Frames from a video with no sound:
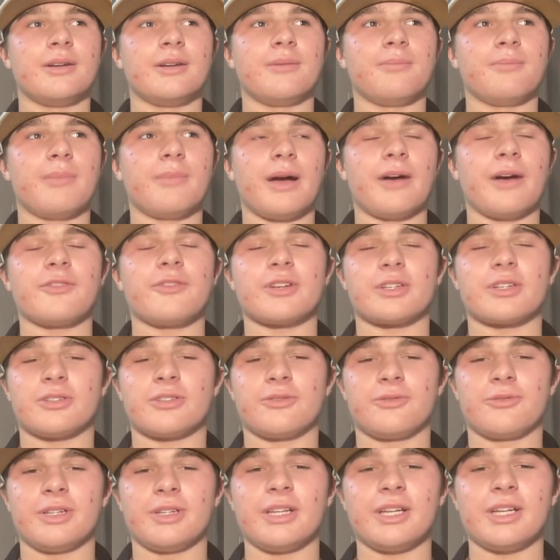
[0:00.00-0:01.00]
Mavericks
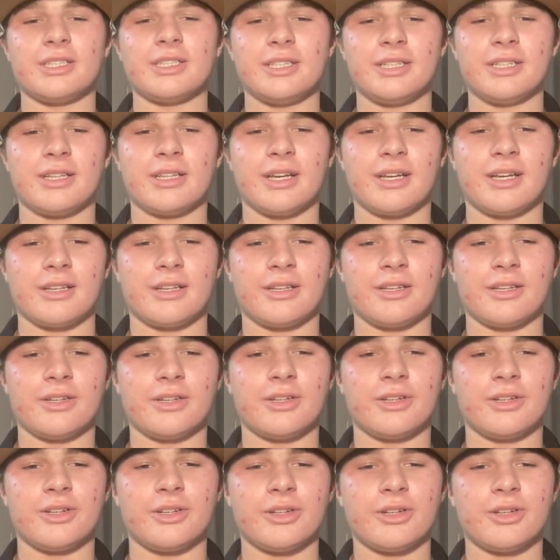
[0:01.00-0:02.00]
are realizing that,
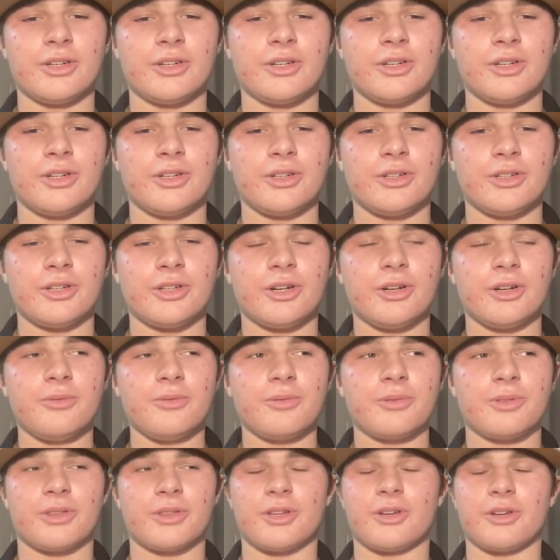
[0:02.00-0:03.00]

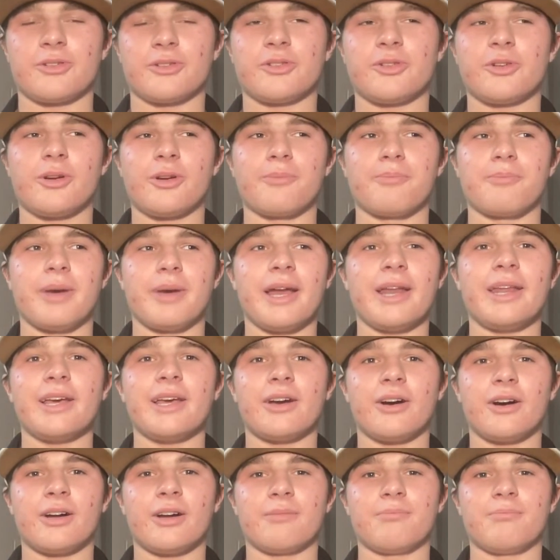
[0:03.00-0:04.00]
they're sort of
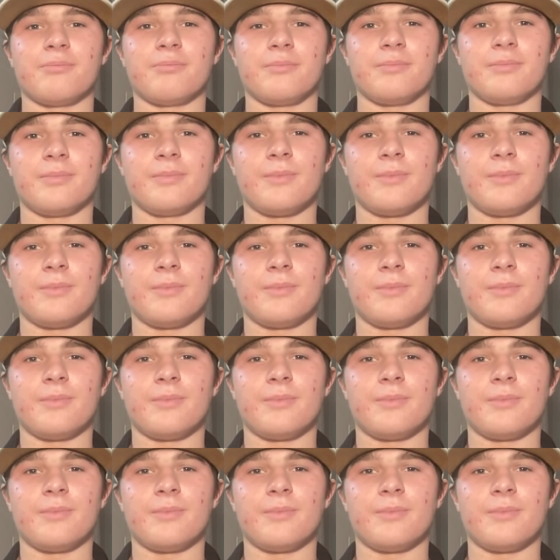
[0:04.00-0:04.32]
betting on